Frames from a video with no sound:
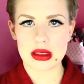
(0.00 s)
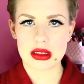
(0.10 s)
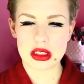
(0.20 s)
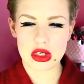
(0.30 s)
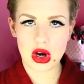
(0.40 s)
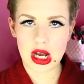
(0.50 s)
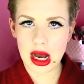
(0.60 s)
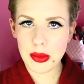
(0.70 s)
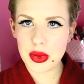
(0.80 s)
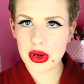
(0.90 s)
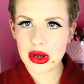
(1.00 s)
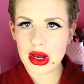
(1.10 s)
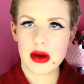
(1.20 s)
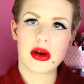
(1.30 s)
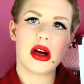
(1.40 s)
stock up,
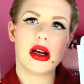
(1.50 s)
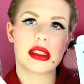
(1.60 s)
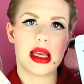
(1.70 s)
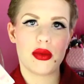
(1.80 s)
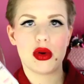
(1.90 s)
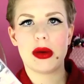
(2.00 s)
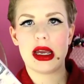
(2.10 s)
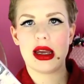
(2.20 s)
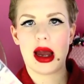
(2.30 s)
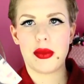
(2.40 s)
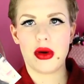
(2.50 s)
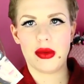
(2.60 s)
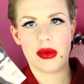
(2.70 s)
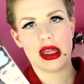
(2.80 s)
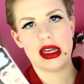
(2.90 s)
because there will be a
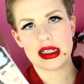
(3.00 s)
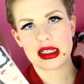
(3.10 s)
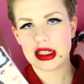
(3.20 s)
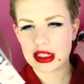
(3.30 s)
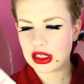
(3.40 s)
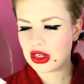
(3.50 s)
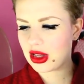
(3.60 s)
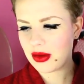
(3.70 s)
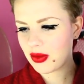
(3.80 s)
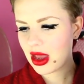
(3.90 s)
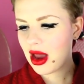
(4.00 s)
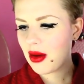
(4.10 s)
point where they discontinue them.